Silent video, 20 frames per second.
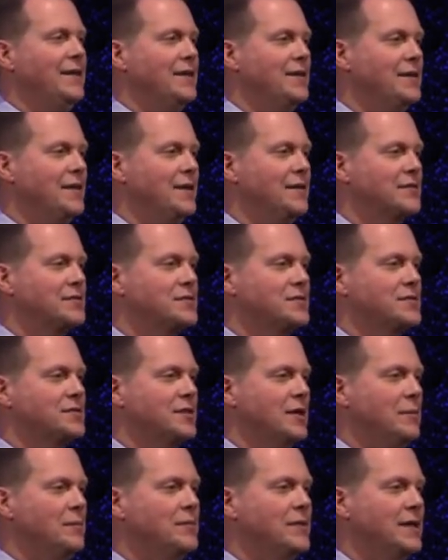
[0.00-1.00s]
that there's
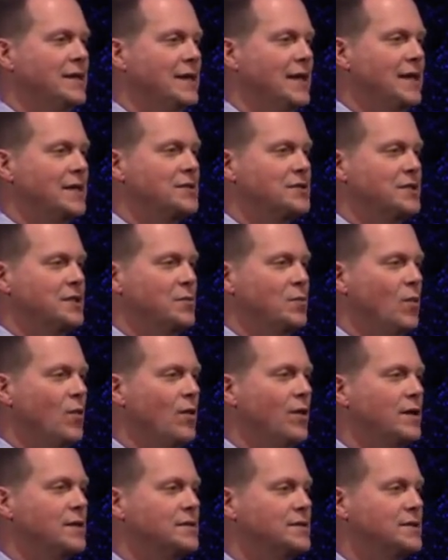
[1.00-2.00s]
something that she
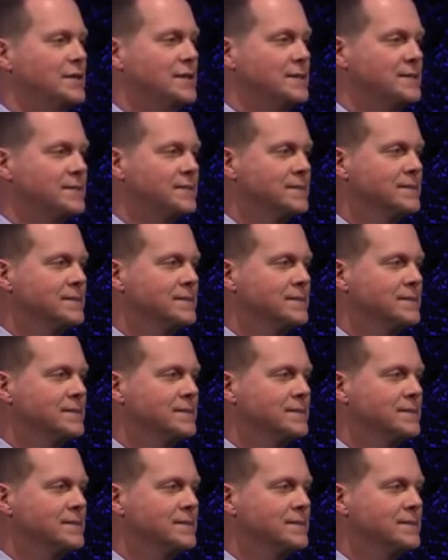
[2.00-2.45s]
wants. And